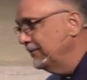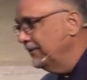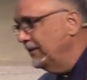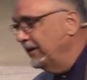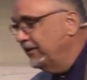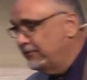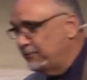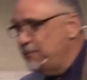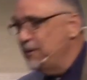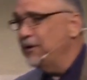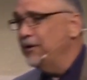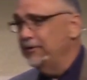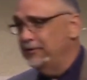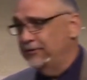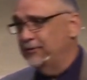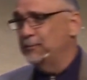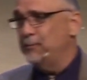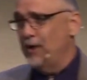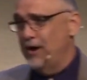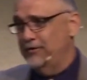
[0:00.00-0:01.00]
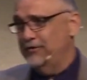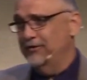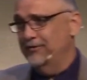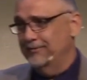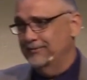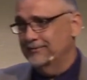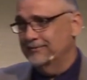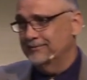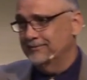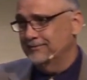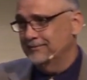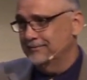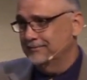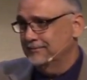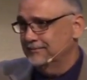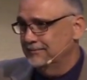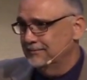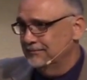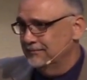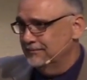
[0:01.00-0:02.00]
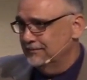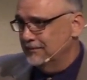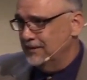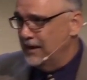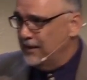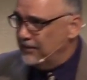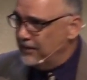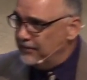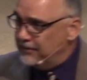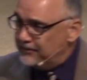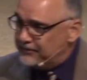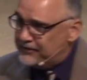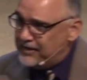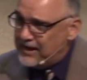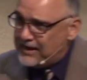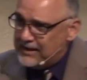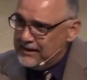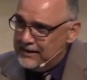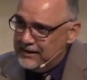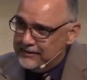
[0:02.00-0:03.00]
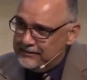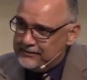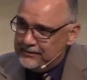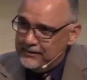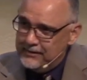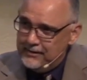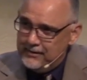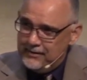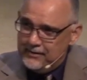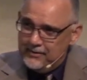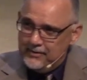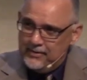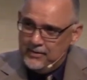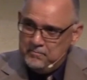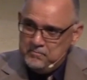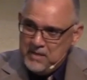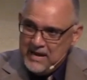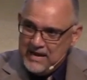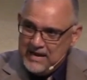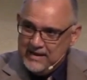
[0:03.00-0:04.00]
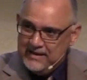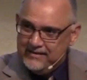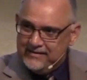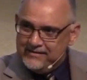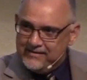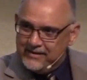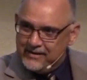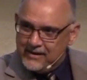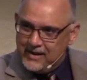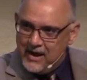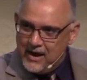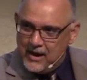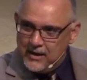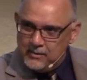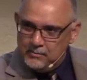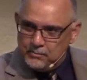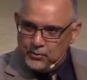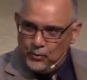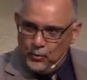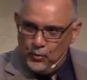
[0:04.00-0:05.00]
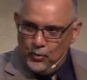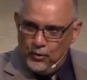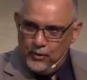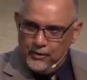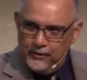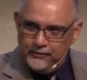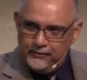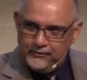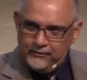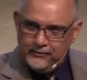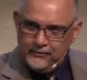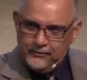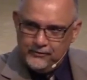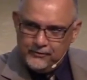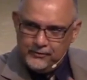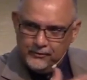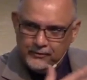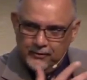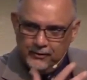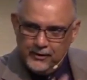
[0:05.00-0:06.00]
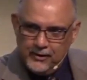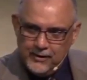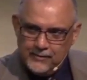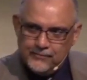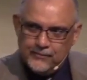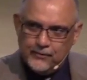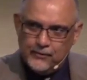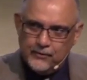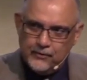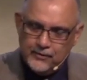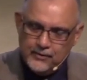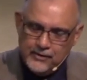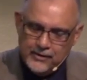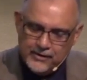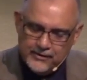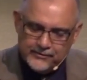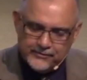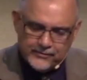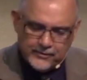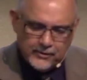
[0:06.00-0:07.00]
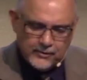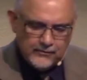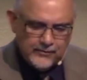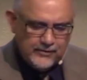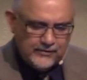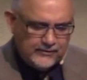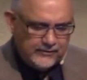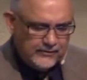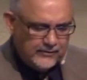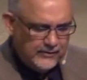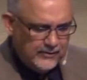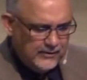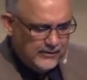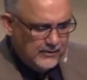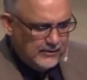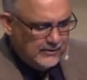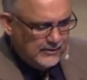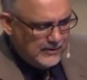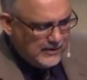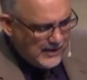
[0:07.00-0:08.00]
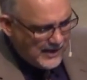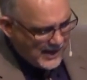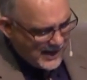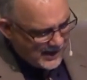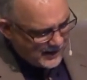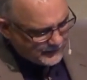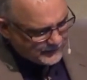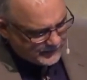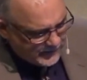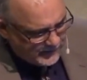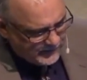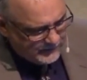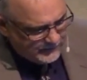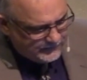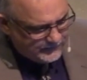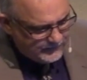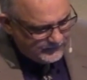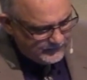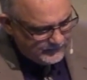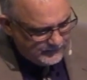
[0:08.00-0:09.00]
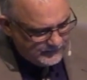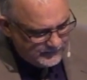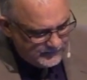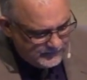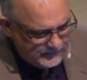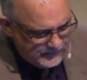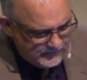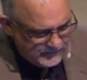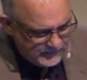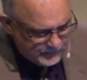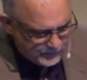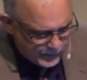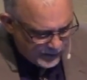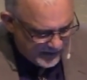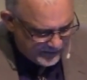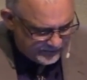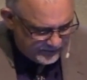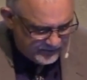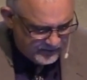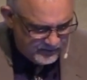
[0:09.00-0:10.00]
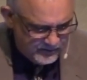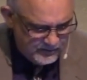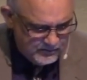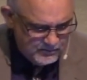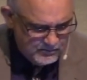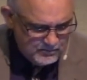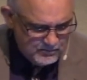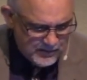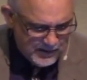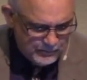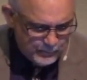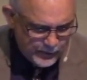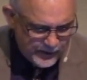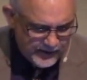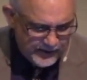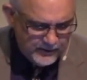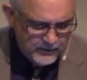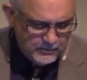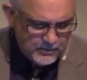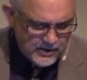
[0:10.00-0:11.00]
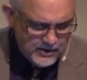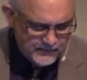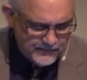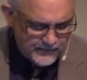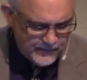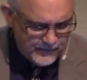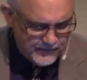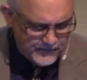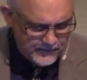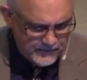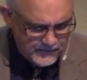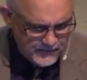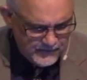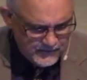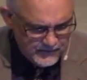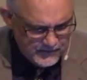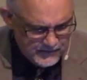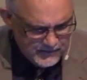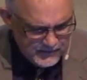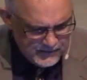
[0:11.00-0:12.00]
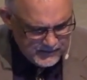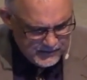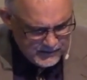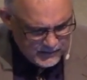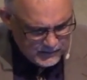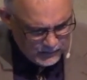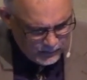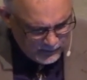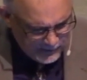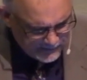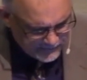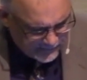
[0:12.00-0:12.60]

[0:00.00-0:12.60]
experience depression. And the second is the means that God employs to deliver his servants out of depression by bringing them comfort. Well, look